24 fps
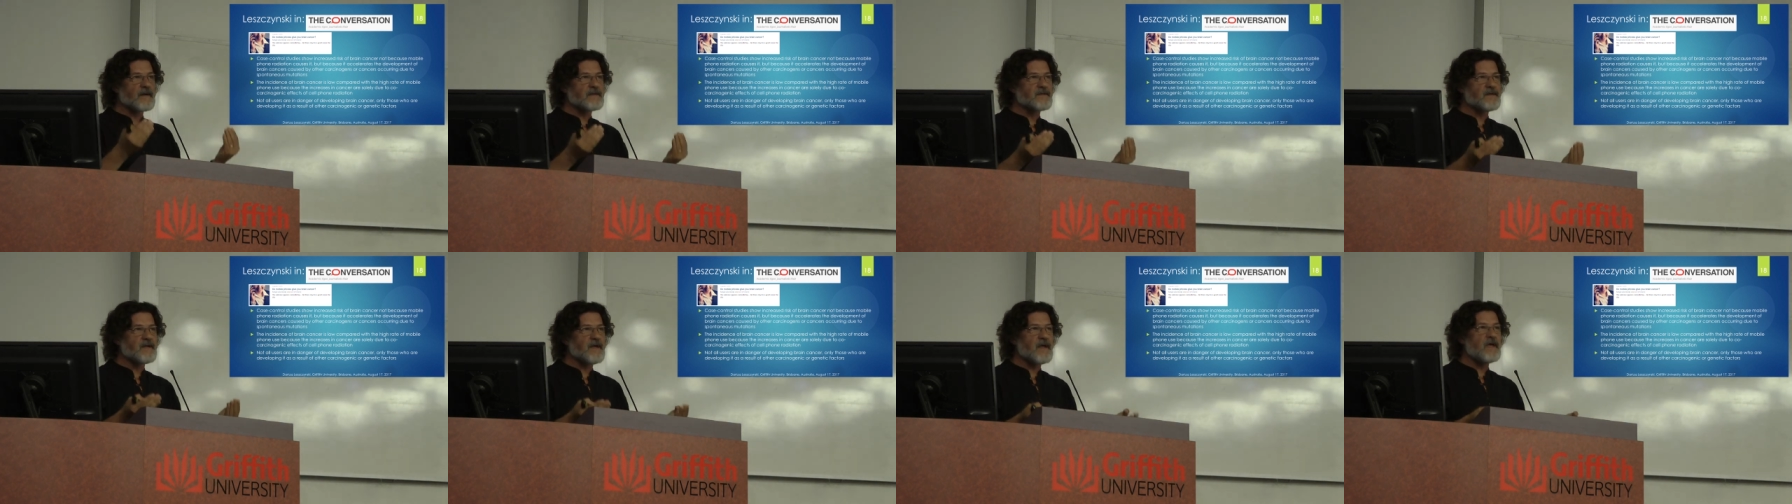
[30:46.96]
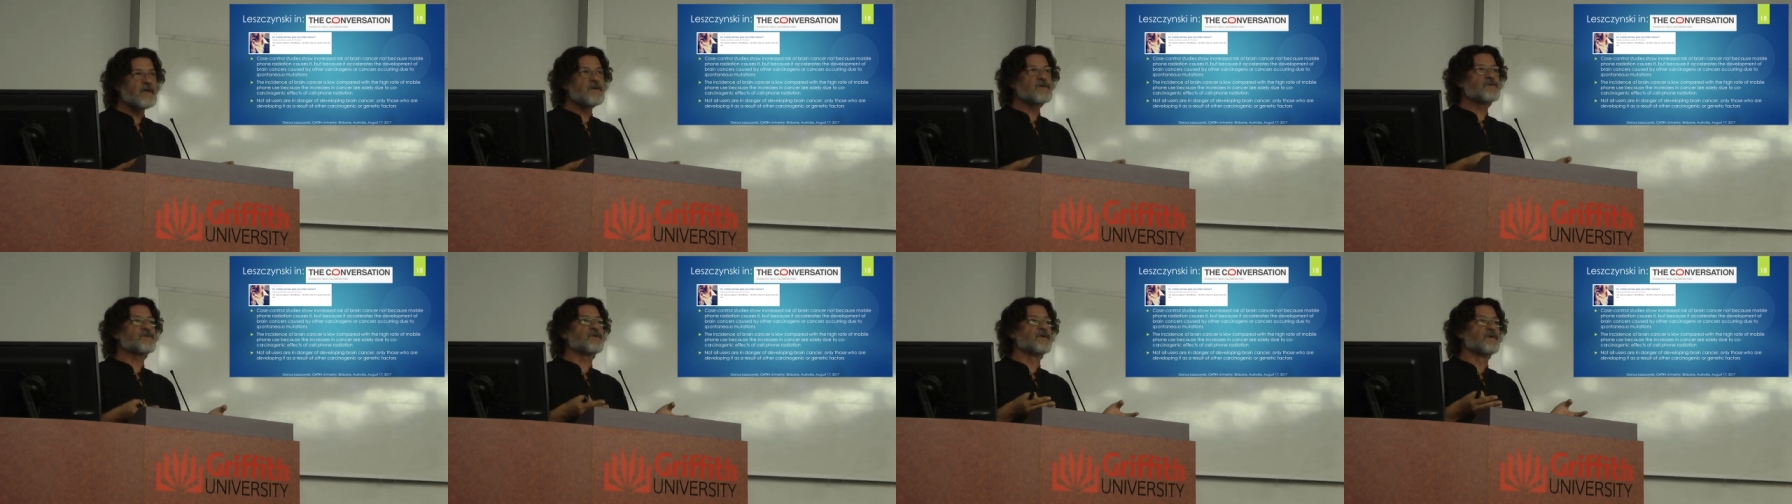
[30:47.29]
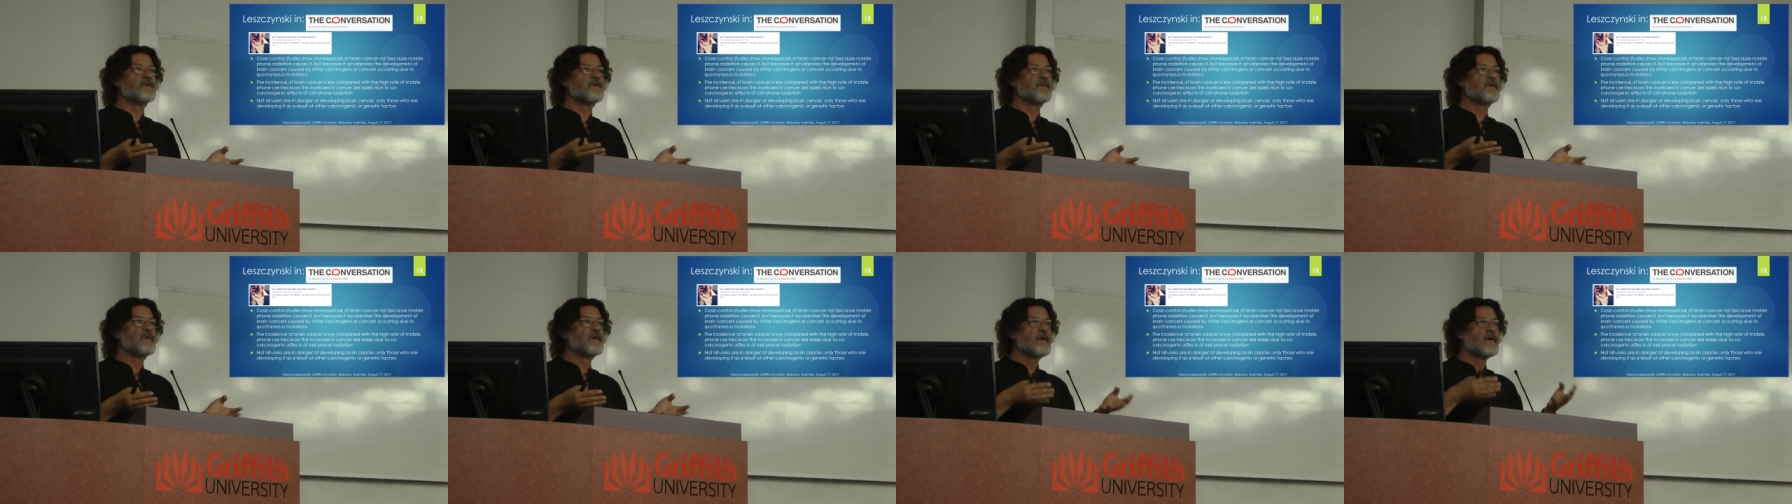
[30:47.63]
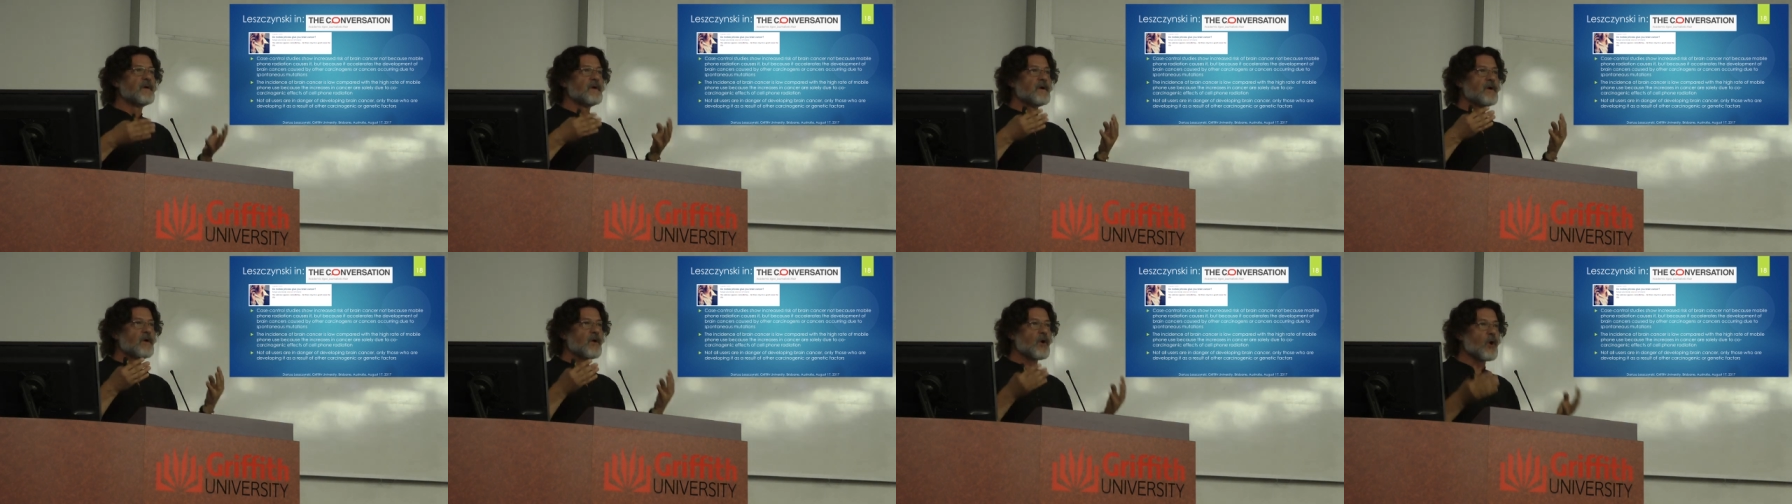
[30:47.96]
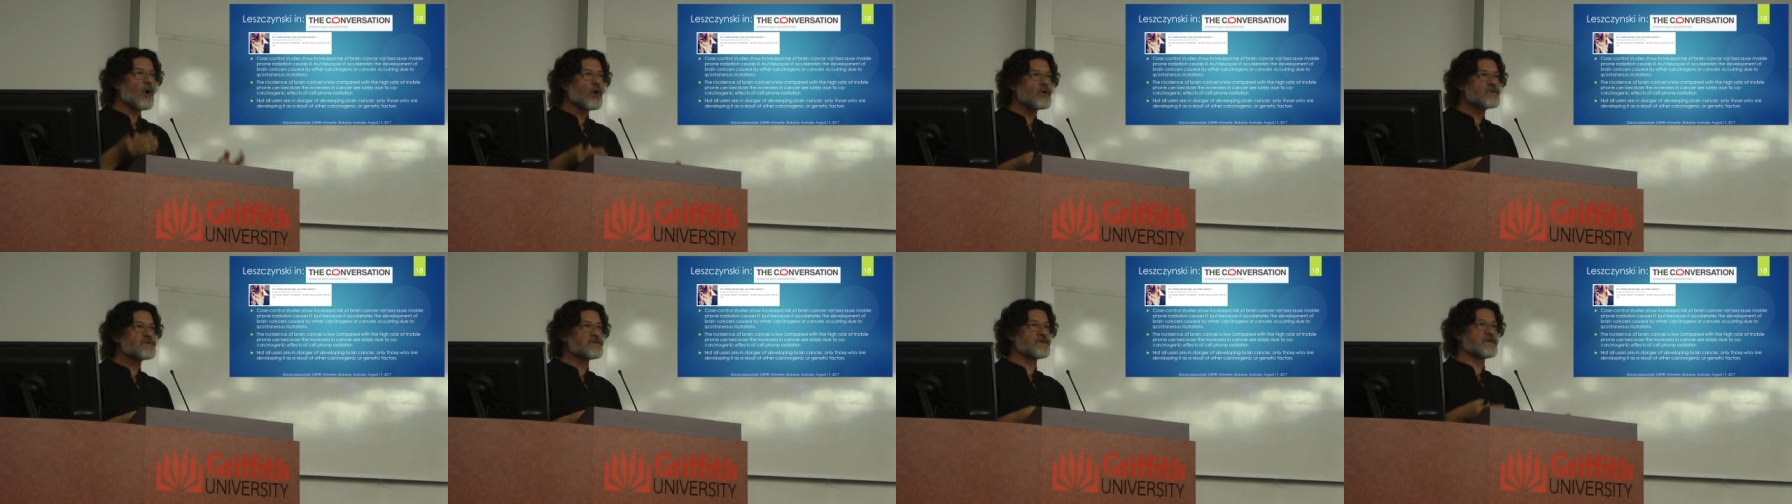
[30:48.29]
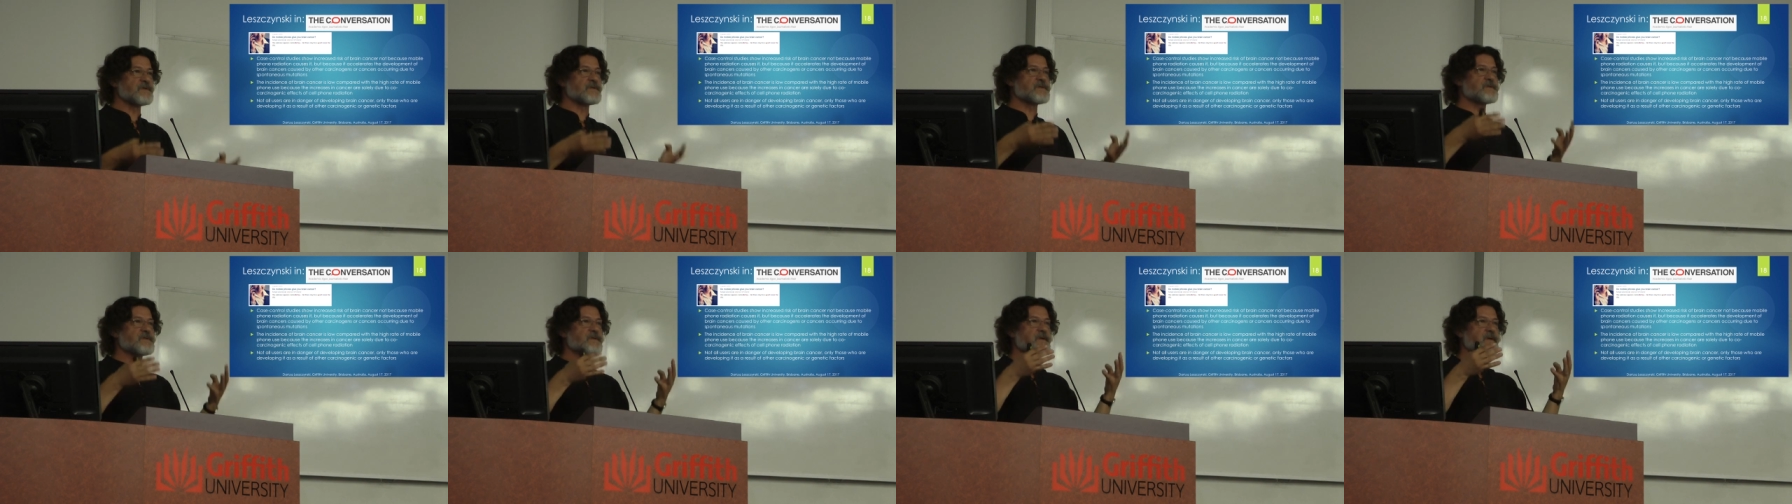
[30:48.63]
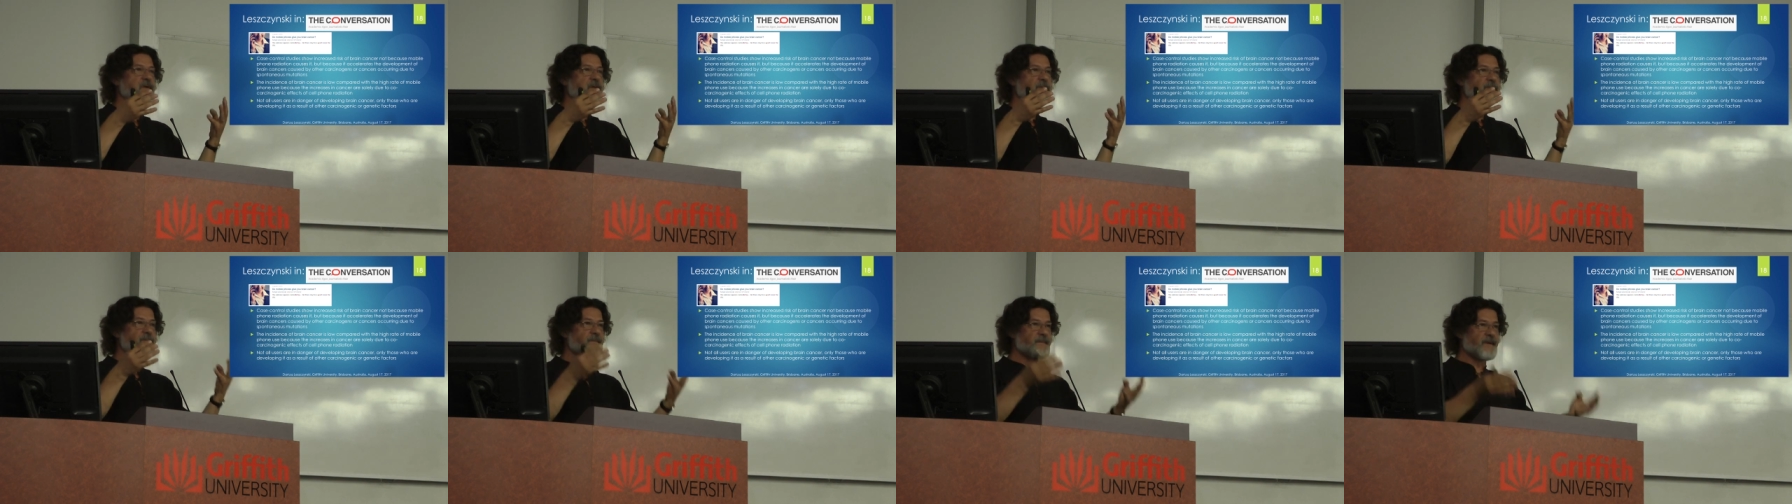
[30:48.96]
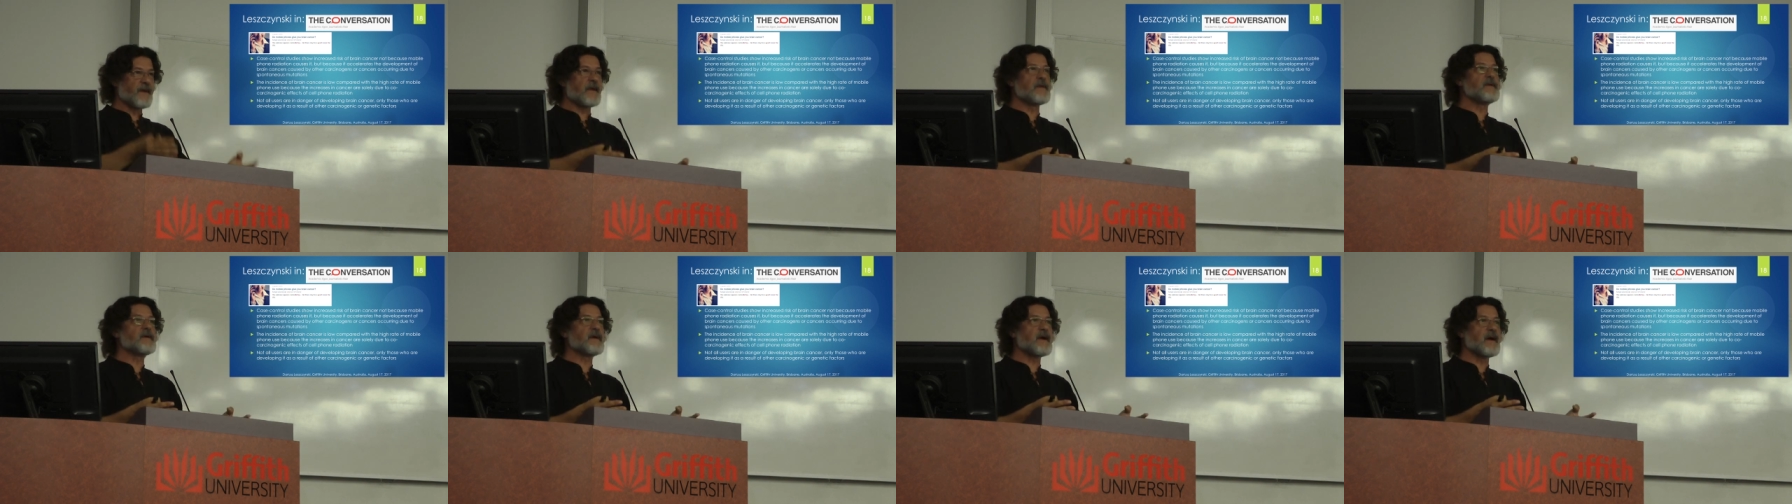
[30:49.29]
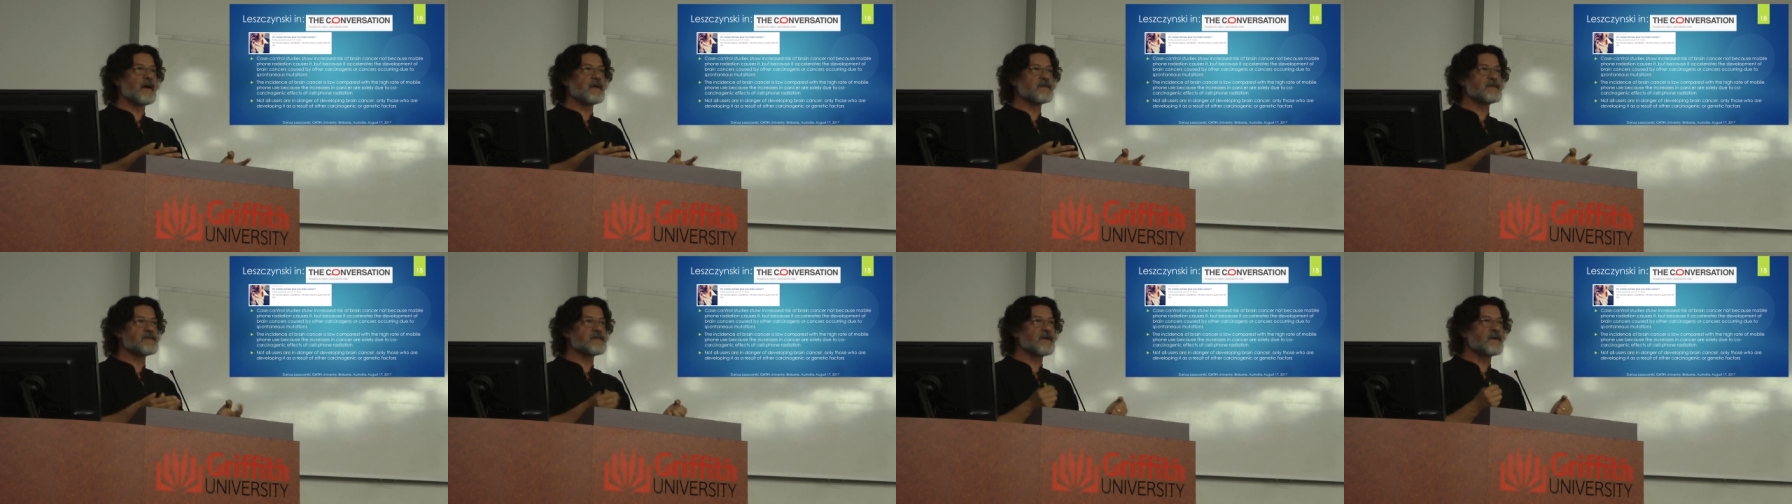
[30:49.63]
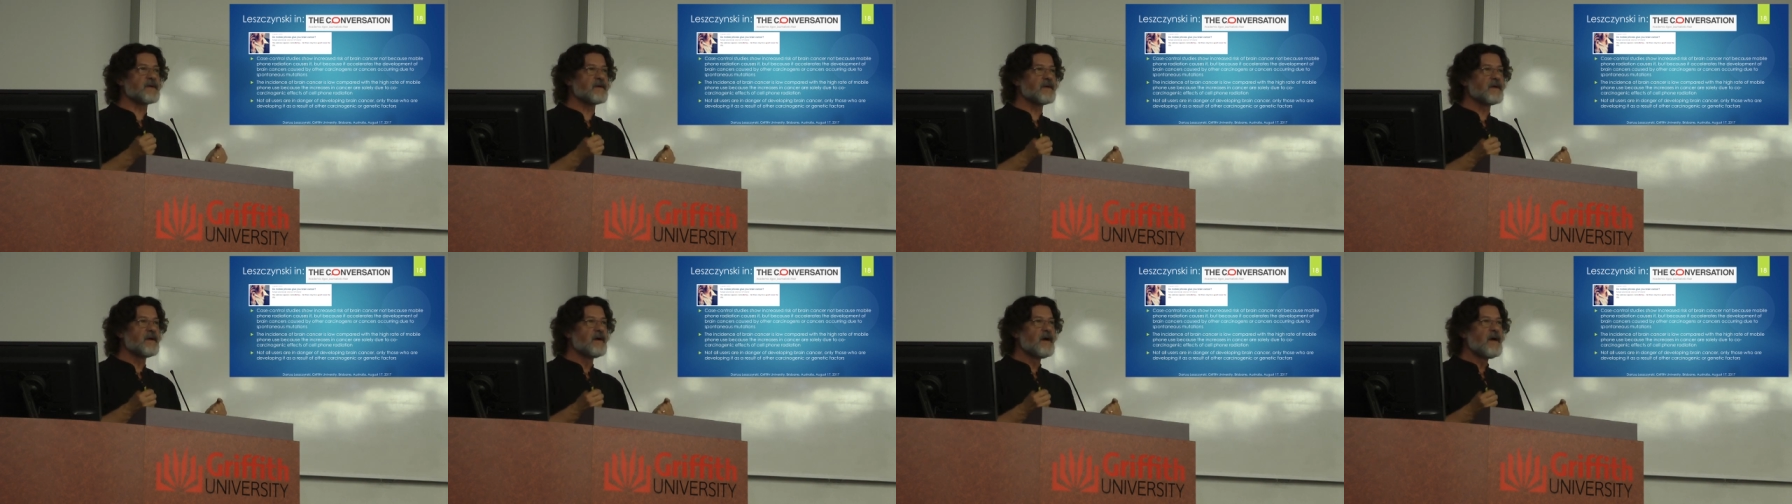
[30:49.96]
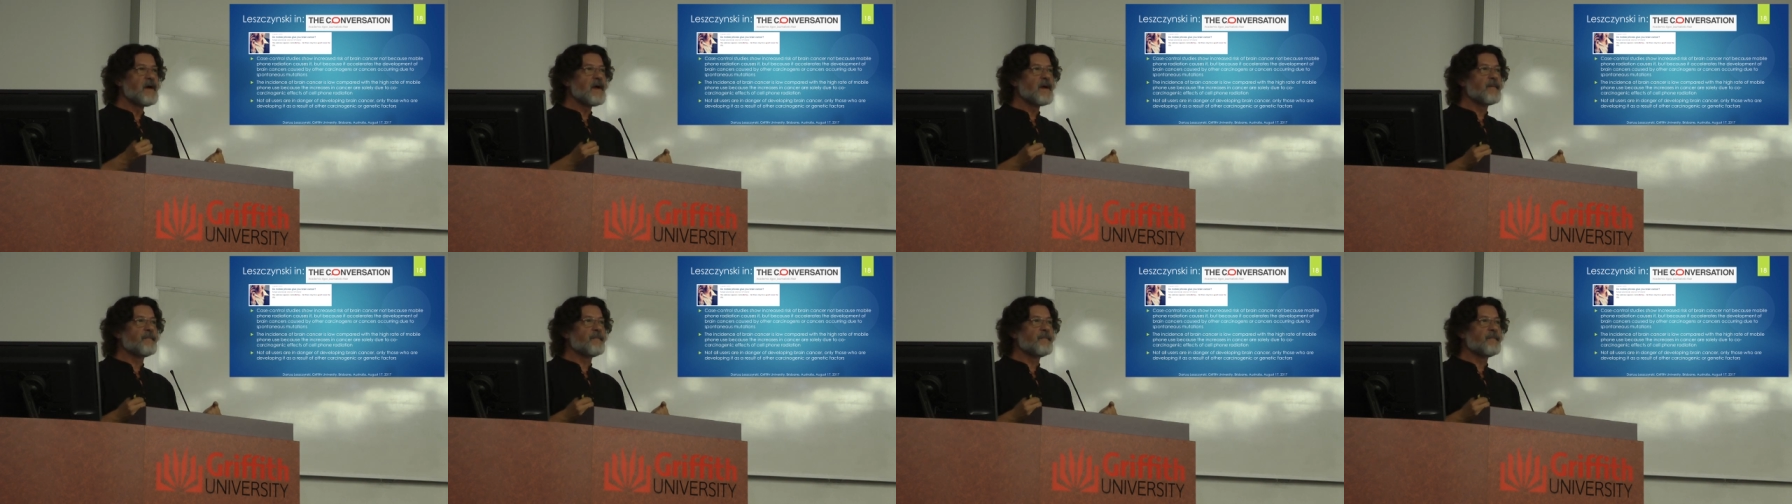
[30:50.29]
radiation causes brain cancer,